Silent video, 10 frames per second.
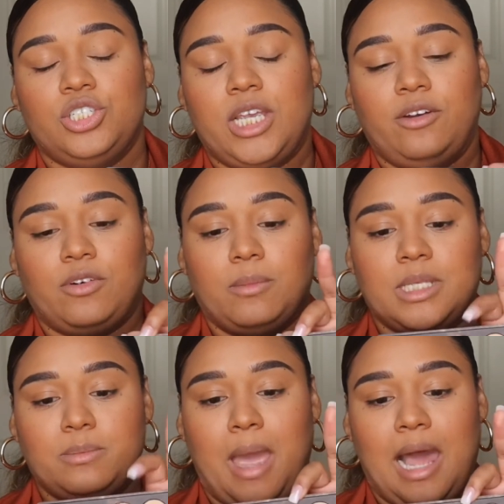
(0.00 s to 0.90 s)
shade from
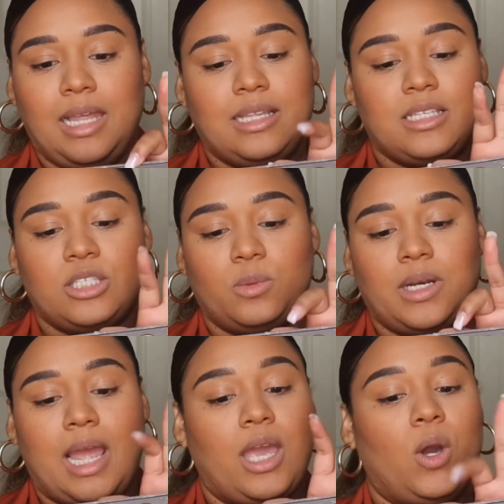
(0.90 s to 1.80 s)
this palette, and this is the one
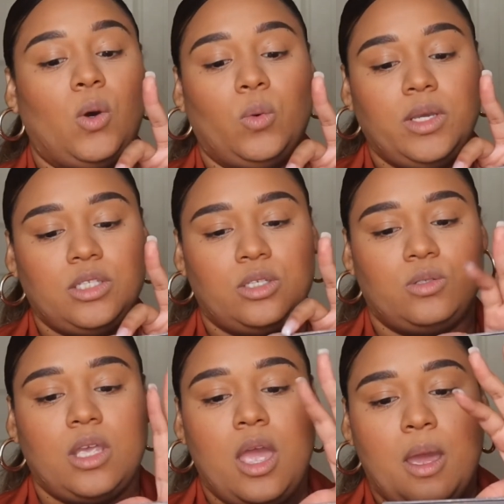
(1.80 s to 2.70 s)
I always use.